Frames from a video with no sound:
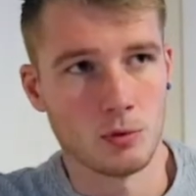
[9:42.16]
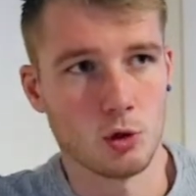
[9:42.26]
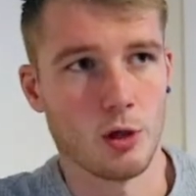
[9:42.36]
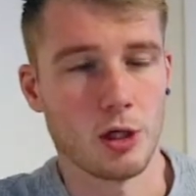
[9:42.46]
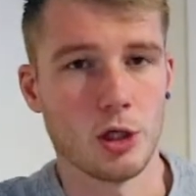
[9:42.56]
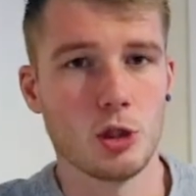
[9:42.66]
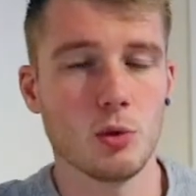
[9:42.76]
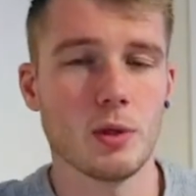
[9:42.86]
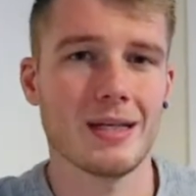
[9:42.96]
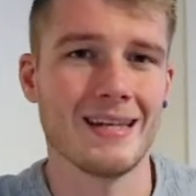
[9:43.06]
So I'm going to
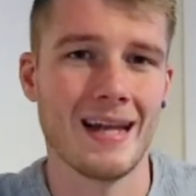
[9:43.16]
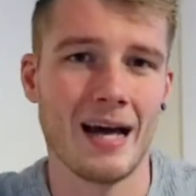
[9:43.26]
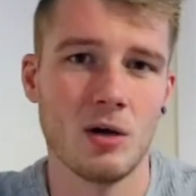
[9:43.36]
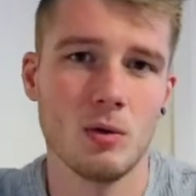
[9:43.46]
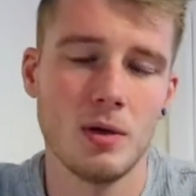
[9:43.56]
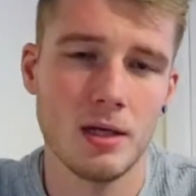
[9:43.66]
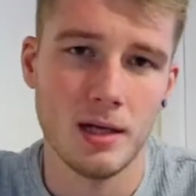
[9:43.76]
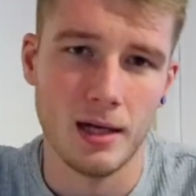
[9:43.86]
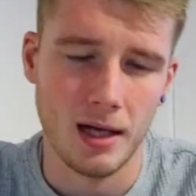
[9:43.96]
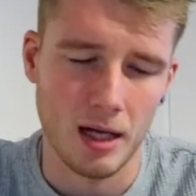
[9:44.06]
do it
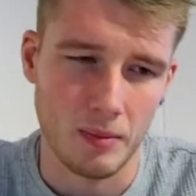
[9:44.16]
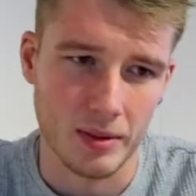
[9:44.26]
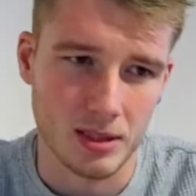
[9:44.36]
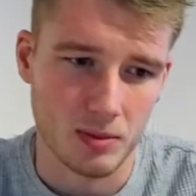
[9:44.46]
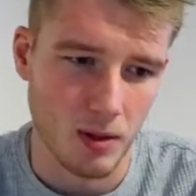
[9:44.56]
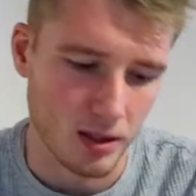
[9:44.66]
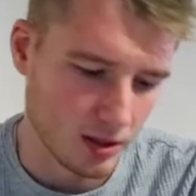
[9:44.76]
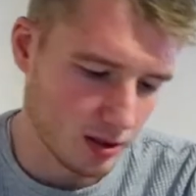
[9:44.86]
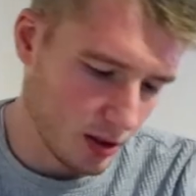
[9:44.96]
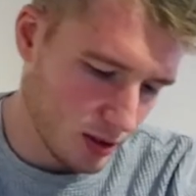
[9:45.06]
now. It's
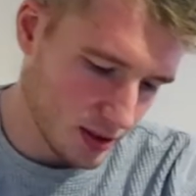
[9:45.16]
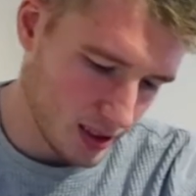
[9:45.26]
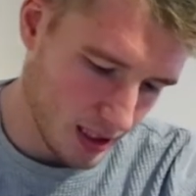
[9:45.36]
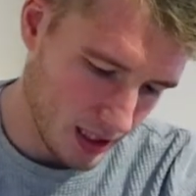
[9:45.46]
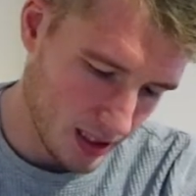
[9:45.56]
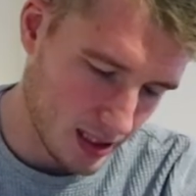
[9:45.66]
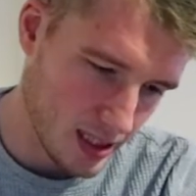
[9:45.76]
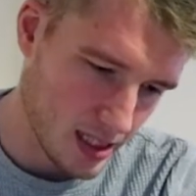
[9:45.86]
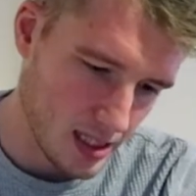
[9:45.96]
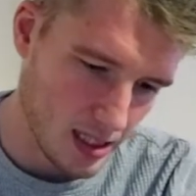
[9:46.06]
what, Thursday
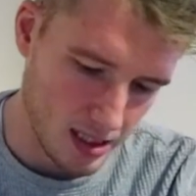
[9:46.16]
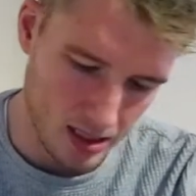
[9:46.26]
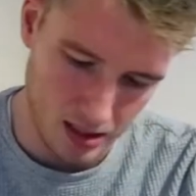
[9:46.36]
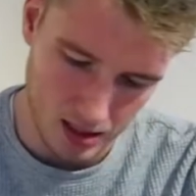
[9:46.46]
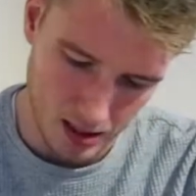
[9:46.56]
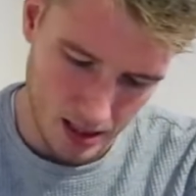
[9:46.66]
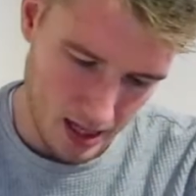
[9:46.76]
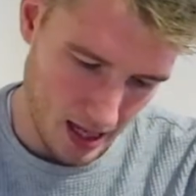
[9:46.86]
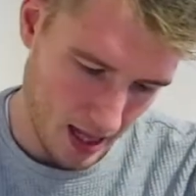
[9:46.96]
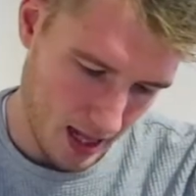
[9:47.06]
the
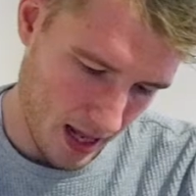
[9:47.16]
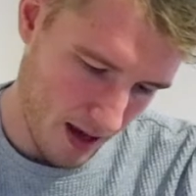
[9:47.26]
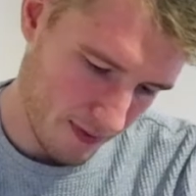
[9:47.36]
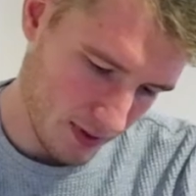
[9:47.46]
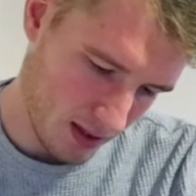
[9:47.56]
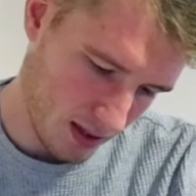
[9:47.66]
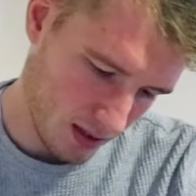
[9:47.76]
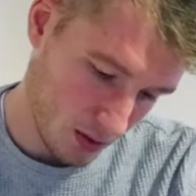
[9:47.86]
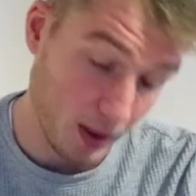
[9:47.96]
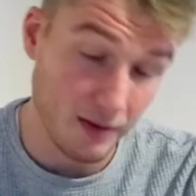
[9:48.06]

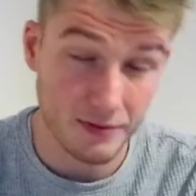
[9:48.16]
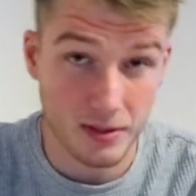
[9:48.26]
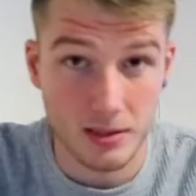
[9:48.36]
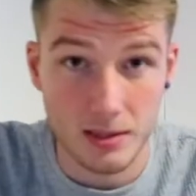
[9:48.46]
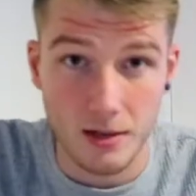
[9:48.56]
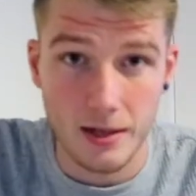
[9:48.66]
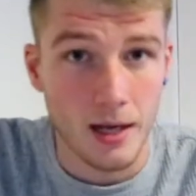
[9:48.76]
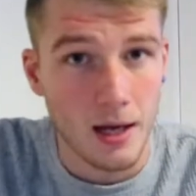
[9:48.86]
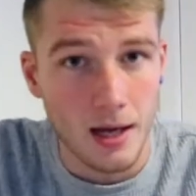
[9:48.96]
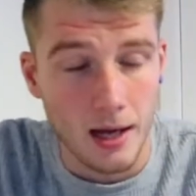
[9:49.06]
12th, sorry.
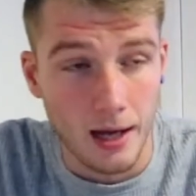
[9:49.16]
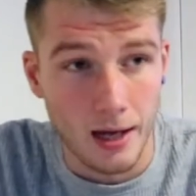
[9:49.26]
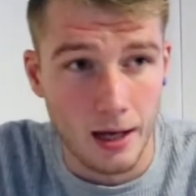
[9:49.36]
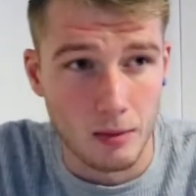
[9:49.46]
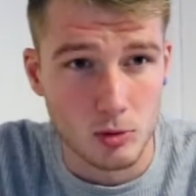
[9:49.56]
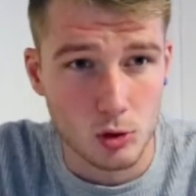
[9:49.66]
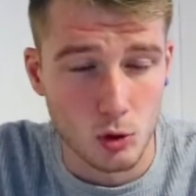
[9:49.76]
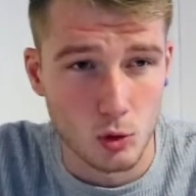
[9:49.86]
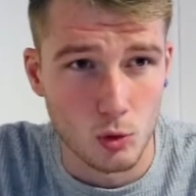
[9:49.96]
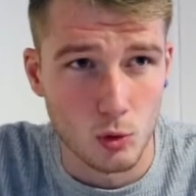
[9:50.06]

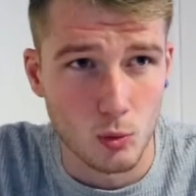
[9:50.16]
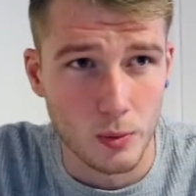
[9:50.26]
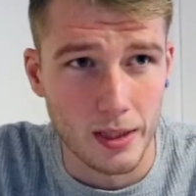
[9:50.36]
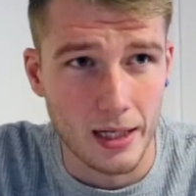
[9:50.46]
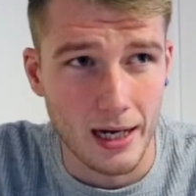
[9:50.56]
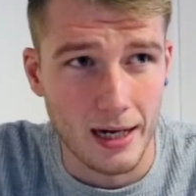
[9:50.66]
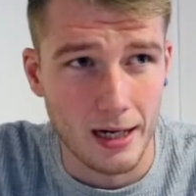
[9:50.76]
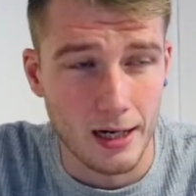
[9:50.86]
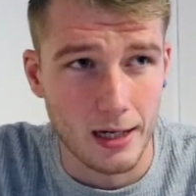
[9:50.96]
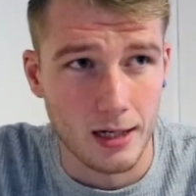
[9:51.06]
So we
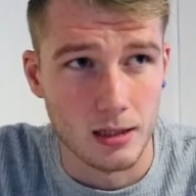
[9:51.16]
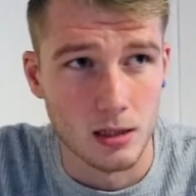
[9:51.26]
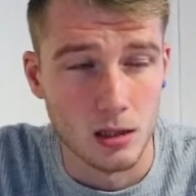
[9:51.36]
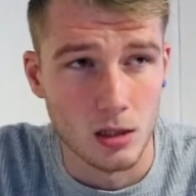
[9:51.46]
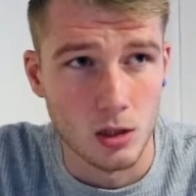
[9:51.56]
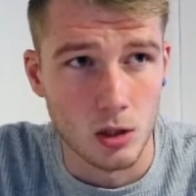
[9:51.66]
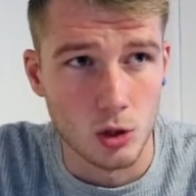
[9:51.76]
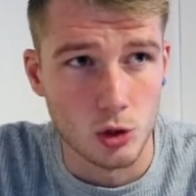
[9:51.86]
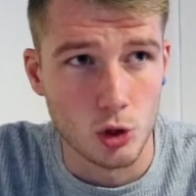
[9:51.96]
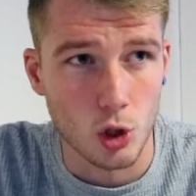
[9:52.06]
are
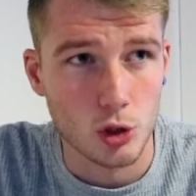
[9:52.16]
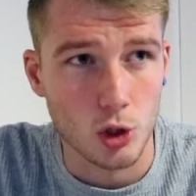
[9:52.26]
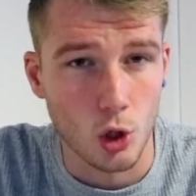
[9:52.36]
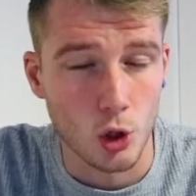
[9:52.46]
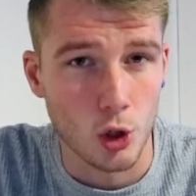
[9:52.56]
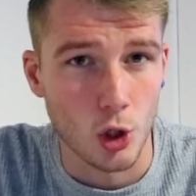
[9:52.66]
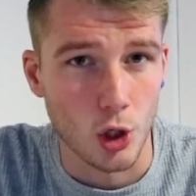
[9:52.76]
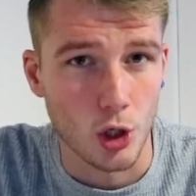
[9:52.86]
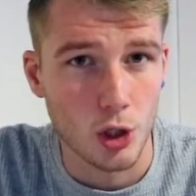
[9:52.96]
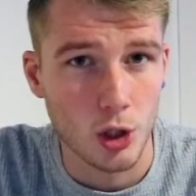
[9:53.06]
just
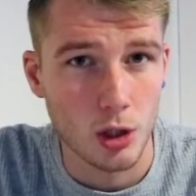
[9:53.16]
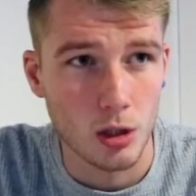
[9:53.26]
under